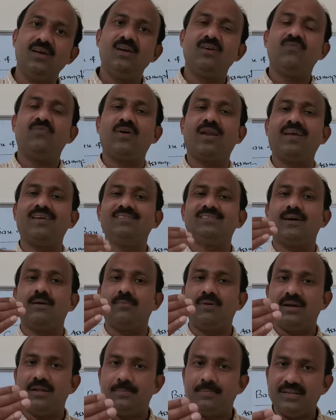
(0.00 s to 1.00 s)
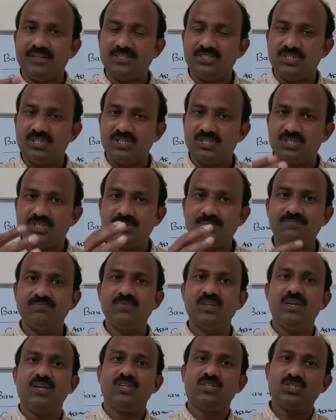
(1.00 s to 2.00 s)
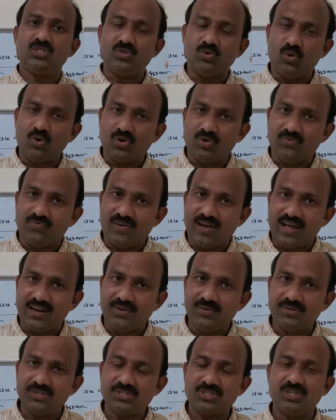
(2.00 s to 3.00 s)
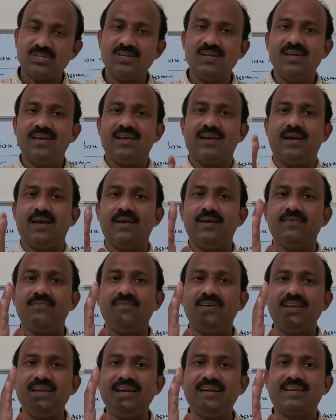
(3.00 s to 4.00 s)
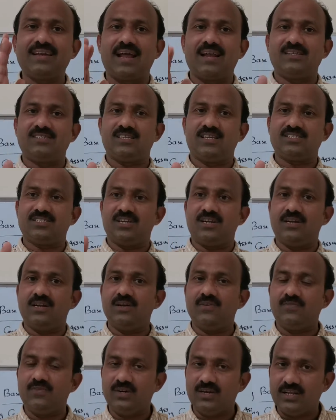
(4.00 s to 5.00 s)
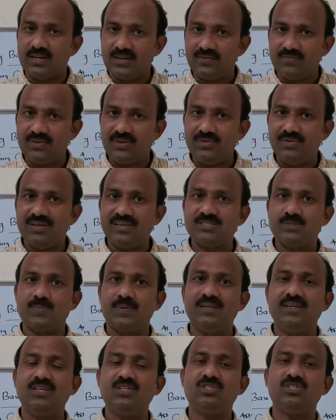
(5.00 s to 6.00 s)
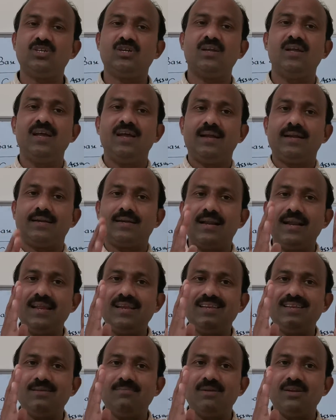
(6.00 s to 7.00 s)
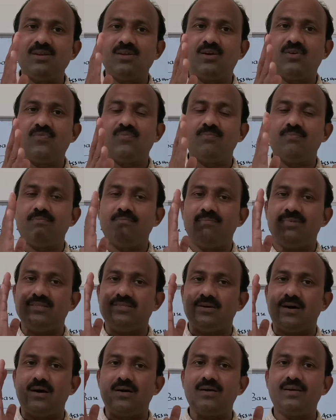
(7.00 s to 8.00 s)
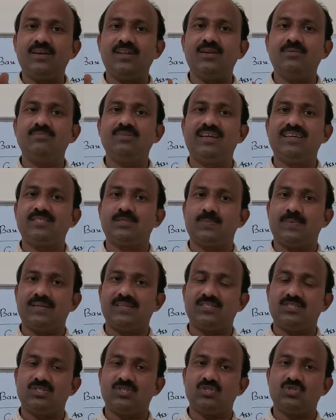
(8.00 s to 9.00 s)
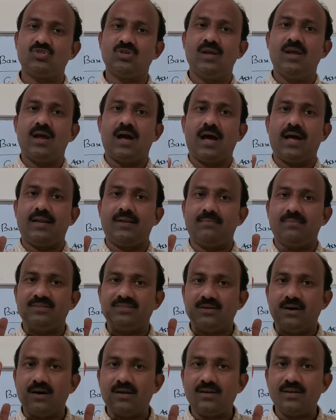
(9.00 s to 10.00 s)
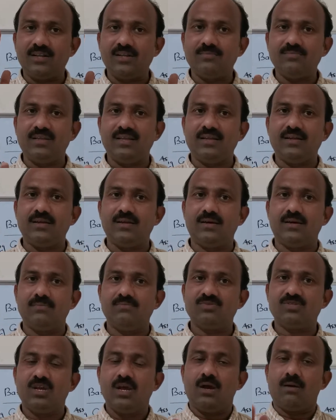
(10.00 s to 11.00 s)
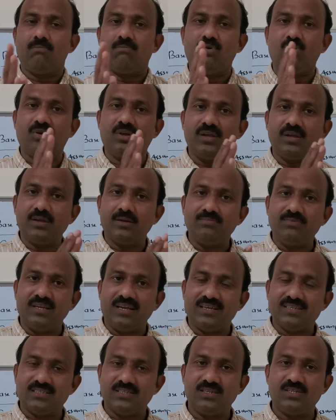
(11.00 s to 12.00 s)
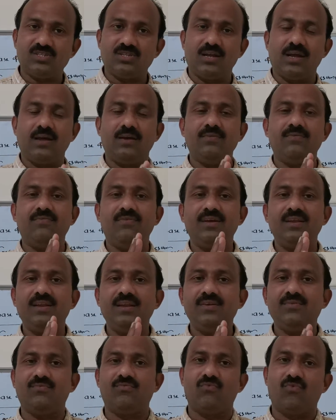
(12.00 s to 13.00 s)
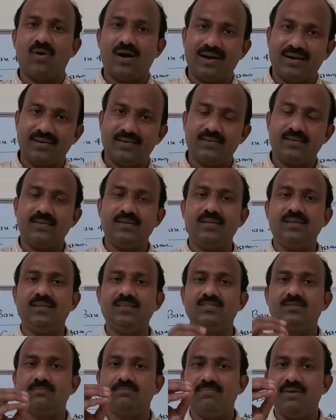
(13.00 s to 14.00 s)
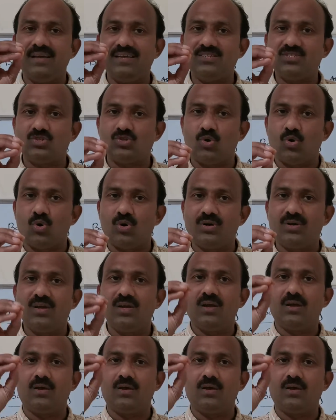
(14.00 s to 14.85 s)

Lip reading: For example, depreciation, stock valuation, every transaction, deferred revenue expenditure, treatment of majority of the expenses and the majority of the incomes, booking of the assets, every one is based on